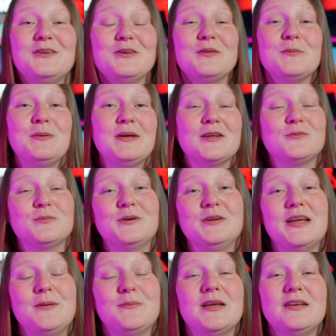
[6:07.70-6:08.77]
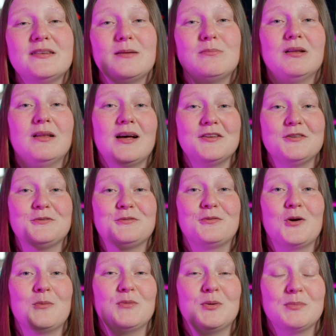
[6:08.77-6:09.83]
another PS1 game that is a blast
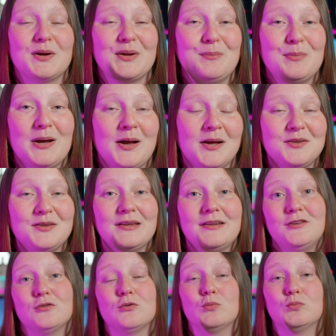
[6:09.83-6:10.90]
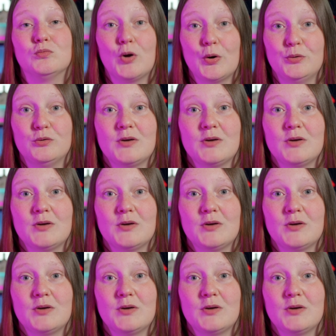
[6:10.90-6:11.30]
from my past is Road